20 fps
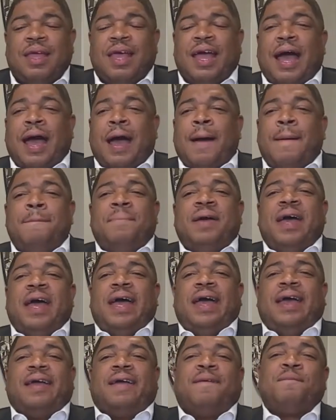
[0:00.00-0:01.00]
I'm
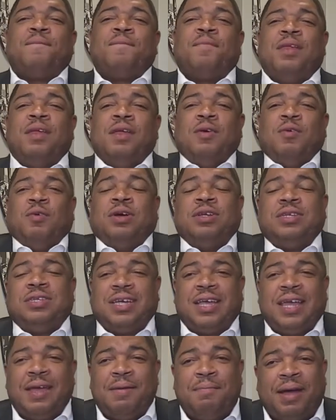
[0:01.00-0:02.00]
back. Once
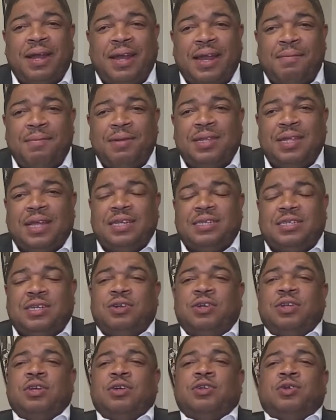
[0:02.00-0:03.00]
again, my name is
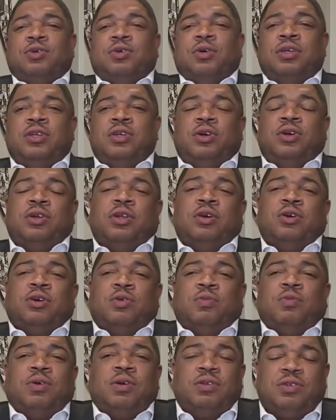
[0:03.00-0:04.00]
Antonio Newton, your local
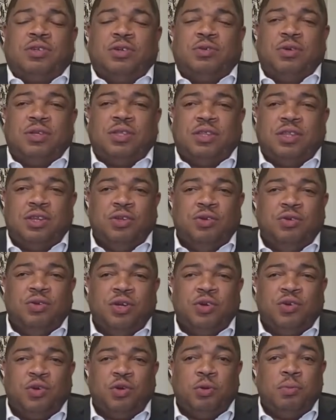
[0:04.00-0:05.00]
realtor with the Newton
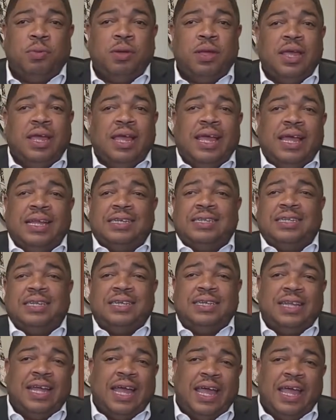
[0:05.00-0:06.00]
Group. And
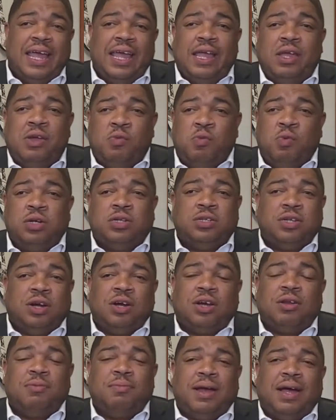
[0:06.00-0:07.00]
today we're
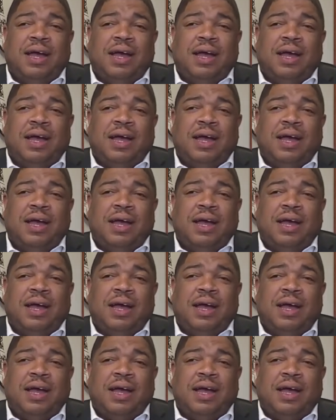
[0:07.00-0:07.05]
talking about